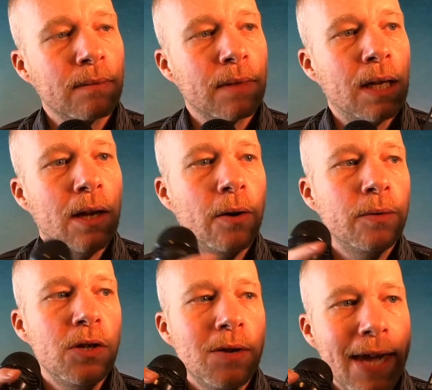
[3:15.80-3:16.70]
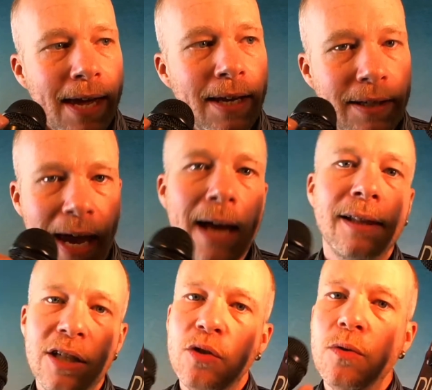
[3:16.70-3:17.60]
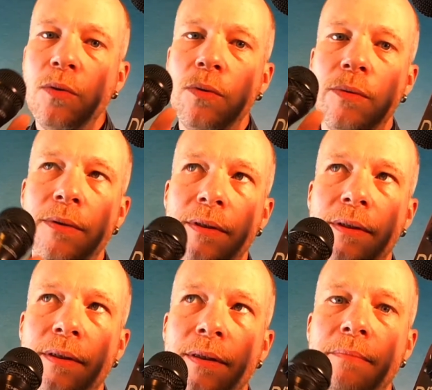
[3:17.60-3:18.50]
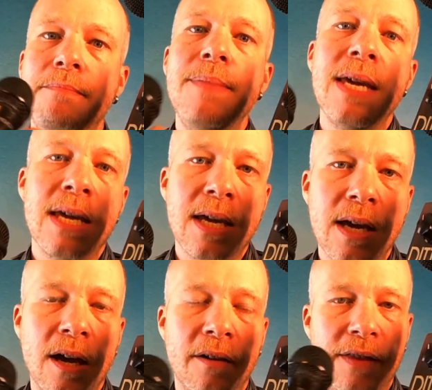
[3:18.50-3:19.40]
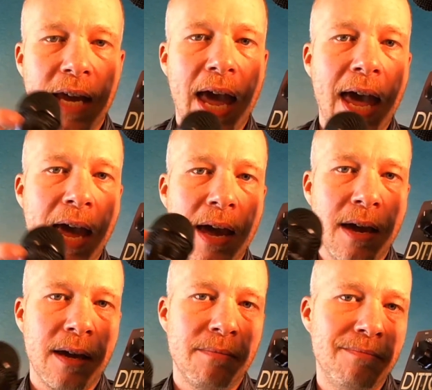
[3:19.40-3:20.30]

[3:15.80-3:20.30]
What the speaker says: Now, you can't exactly do the B of the A,